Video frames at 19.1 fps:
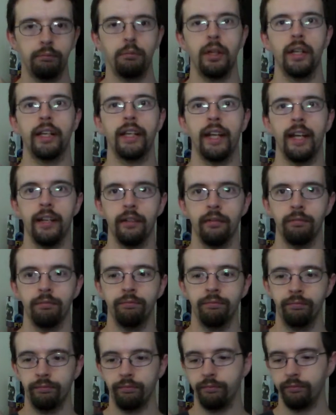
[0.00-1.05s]
But again,
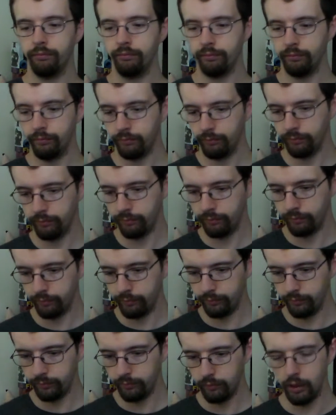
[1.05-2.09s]

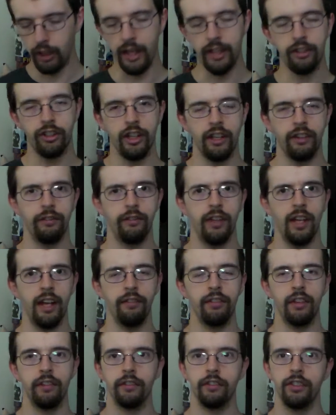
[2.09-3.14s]
well, actually, I
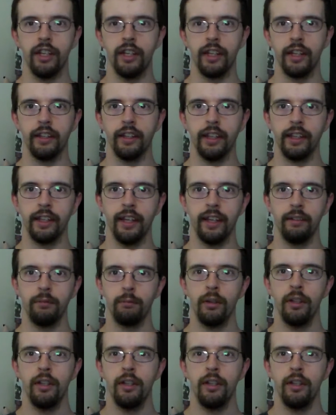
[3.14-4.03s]
haven't even said anything yet.